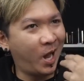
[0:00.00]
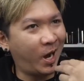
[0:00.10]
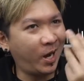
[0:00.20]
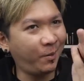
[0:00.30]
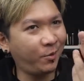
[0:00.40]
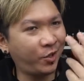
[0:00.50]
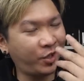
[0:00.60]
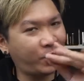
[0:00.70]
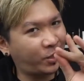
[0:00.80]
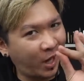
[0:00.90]
I am
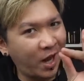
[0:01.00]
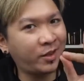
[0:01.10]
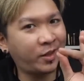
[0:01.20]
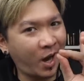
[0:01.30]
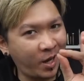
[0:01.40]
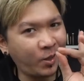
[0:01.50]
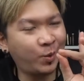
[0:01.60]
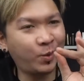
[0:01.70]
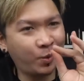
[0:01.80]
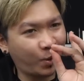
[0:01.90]
gonna tell, trying
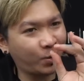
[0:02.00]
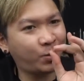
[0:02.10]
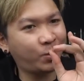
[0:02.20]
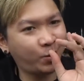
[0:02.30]
to not